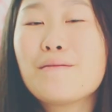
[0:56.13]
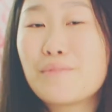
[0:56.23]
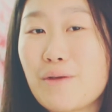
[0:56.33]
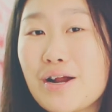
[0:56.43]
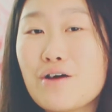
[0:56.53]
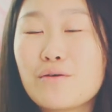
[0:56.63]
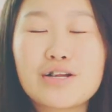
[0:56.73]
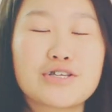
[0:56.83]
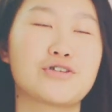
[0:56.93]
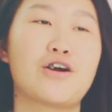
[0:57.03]
but right now we're
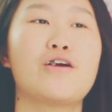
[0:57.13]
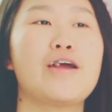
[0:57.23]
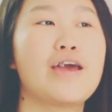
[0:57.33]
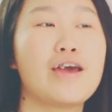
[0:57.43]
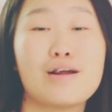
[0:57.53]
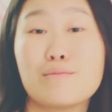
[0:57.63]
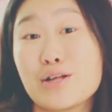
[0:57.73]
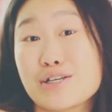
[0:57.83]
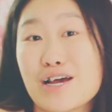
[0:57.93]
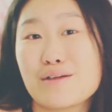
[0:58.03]
going to start and I'm
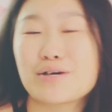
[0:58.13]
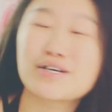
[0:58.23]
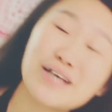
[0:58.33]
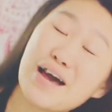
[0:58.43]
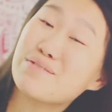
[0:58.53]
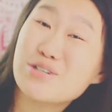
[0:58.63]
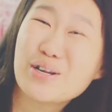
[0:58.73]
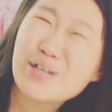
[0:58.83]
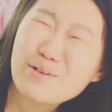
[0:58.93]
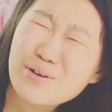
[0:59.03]
really excited because I haven't
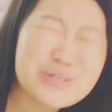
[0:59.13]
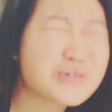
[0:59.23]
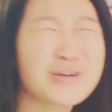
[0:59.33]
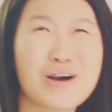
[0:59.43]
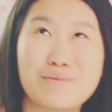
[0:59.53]
tried the other crystal yet.